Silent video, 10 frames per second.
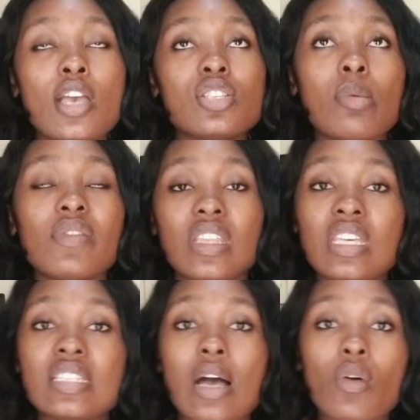Some of the
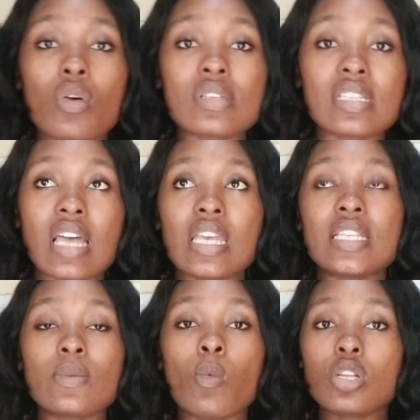things I will consider
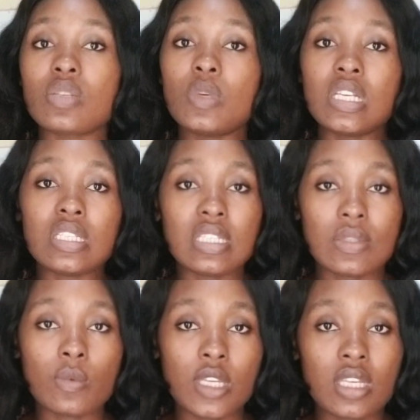is, what do we eat
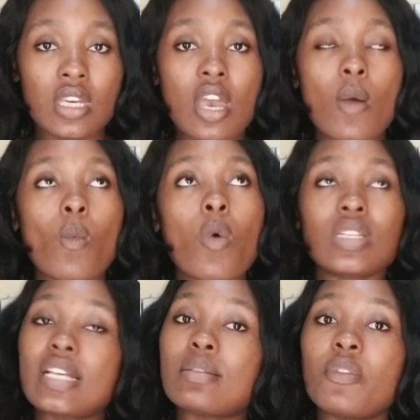this week?
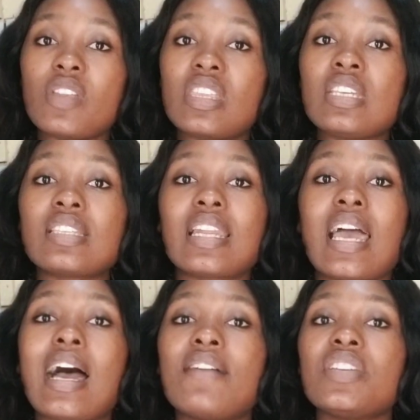What are some of the things that I
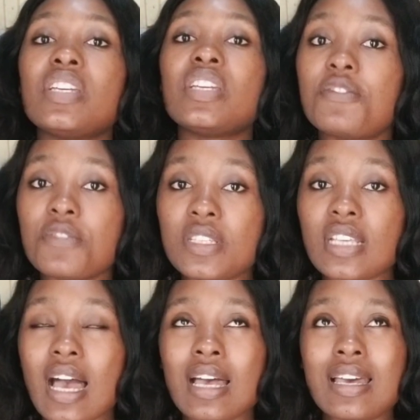have in the
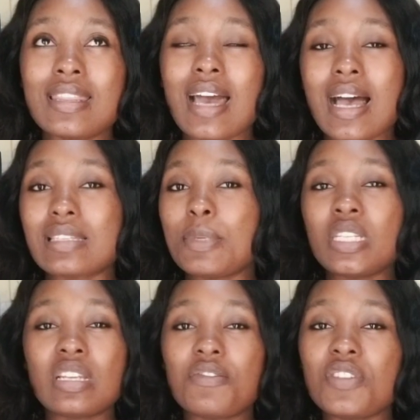freezer that has been
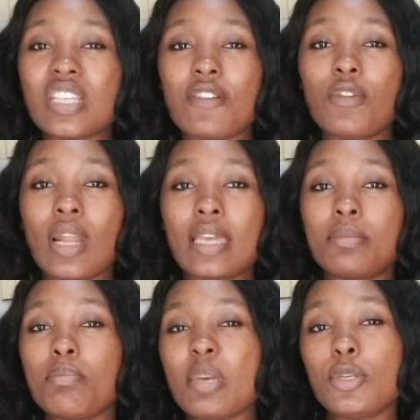in the freezer for like
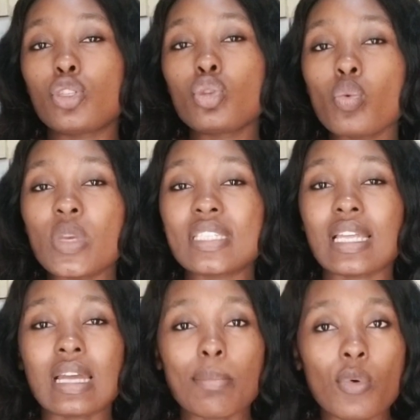maybe 2 weeks
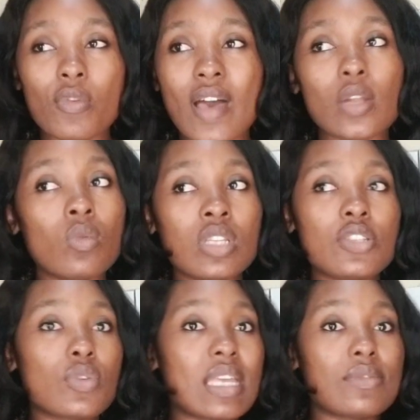and above? I don't want
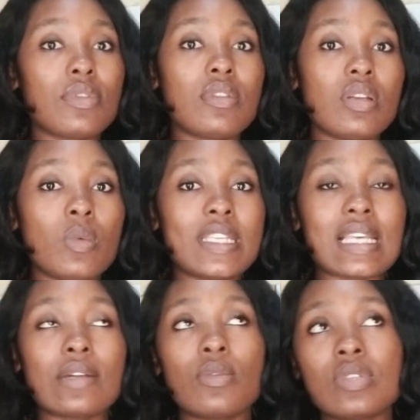it to get to 3 weeks.
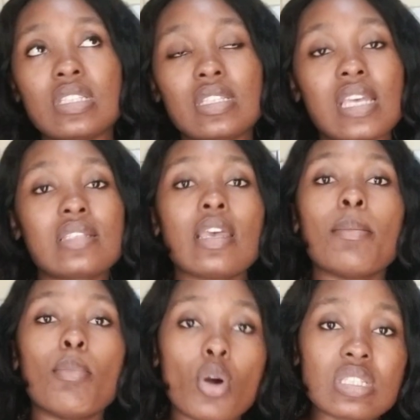I don't want it to get to
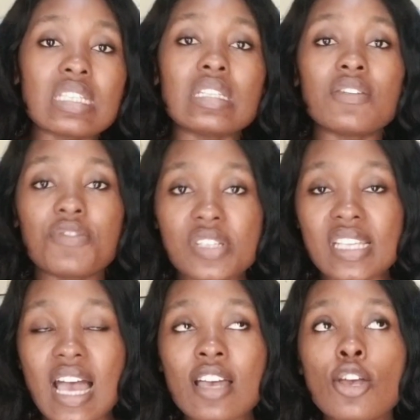a month in the
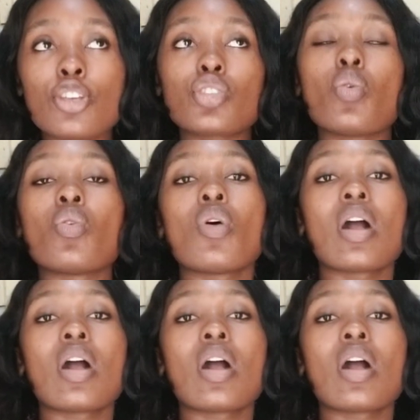freezer. So